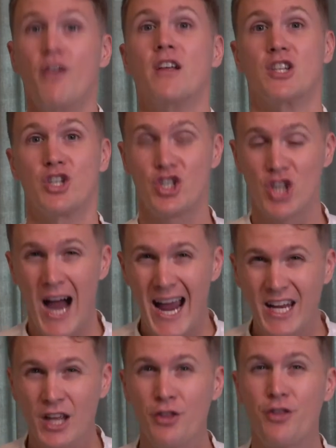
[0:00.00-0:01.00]

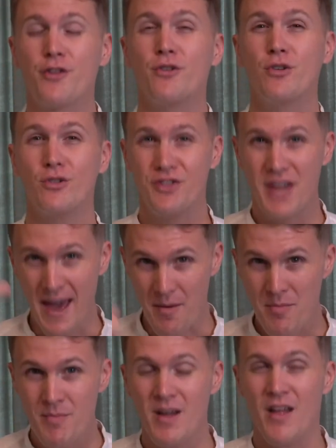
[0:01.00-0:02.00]
shining through
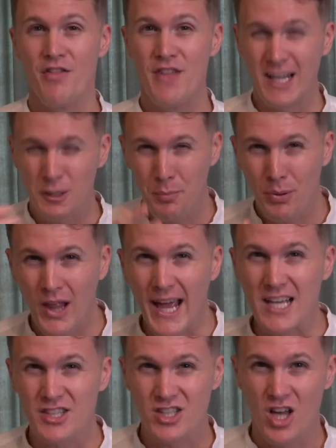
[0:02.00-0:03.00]
them that
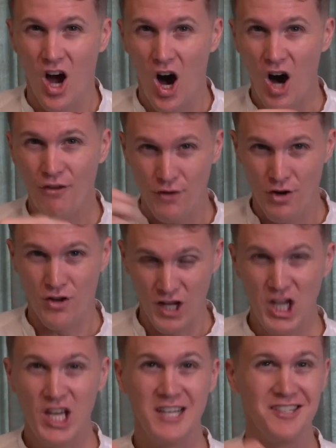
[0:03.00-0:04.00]
place of
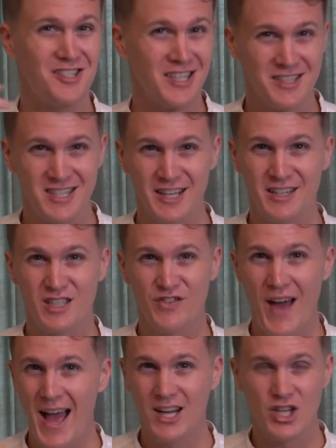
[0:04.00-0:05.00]
ease and
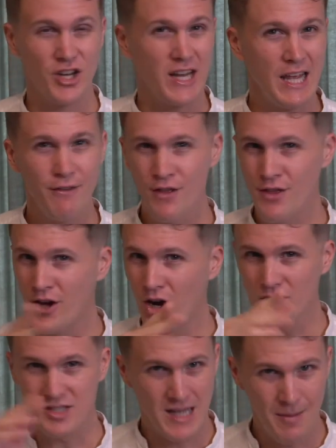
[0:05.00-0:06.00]
satisfaction, even
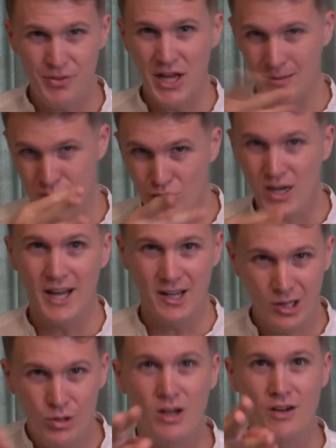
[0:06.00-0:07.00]
though sometimes you gotta
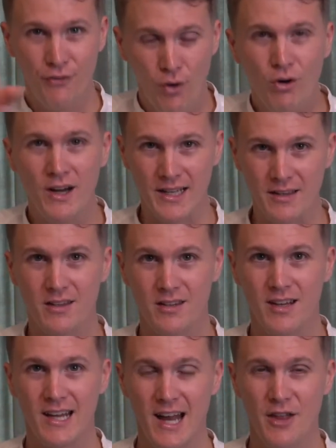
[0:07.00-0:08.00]
look for it.
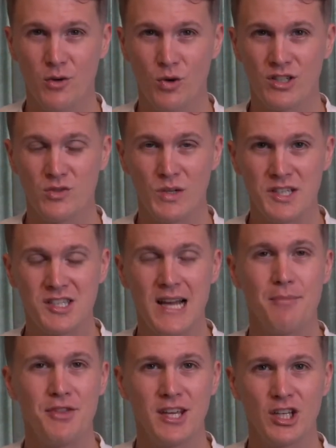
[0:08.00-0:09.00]
In other words, when
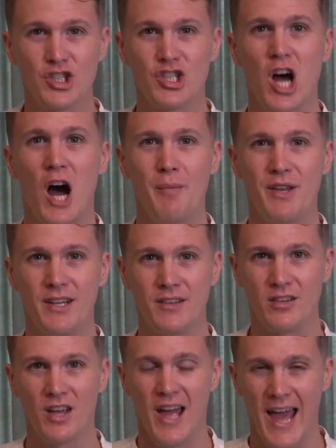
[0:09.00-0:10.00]
something is
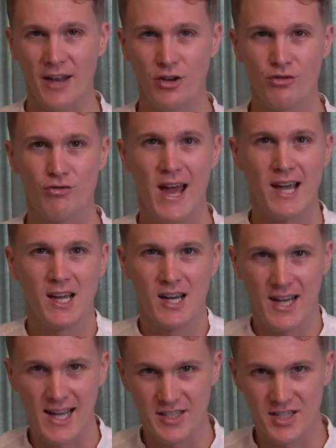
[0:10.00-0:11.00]
dominant and you
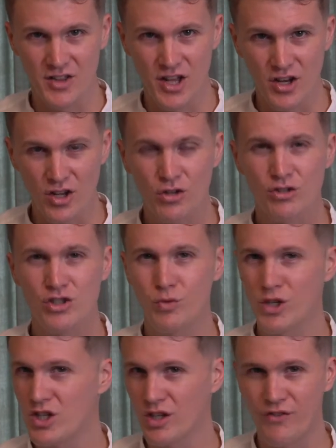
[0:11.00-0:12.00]
recognize it, then you
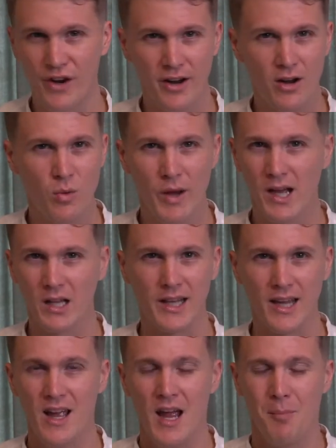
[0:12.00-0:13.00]
switch it very
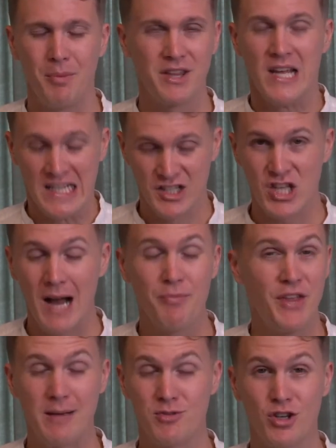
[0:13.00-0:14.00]
quickly. But
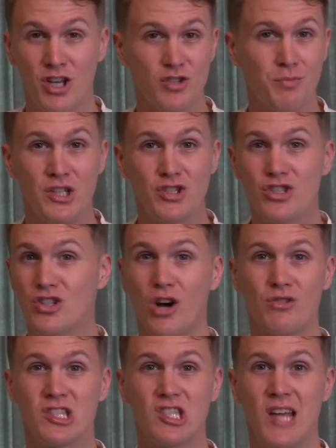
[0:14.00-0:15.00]
sometimes you can be
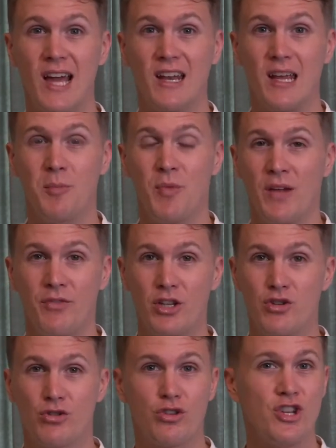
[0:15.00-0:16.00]
so steady
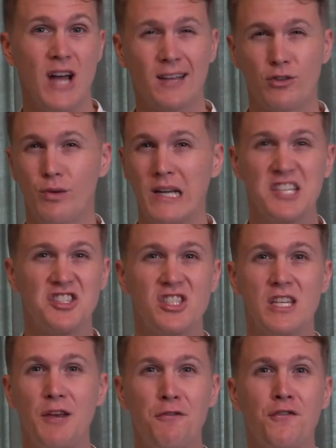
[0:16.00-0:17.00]
that you do not really
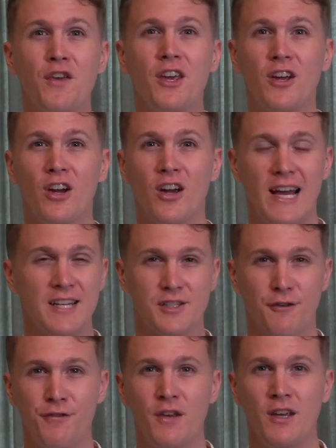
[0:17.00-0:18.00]
see fear as a
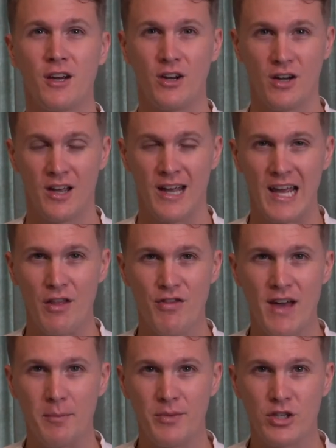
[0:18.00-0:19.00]
fear in
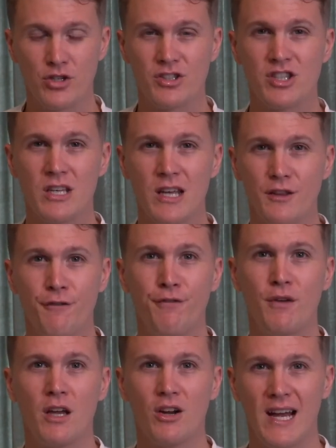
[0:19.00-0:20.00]
them, that you see the
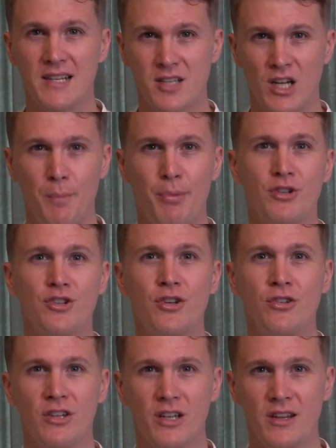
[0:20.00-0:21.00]
fear as an opportunity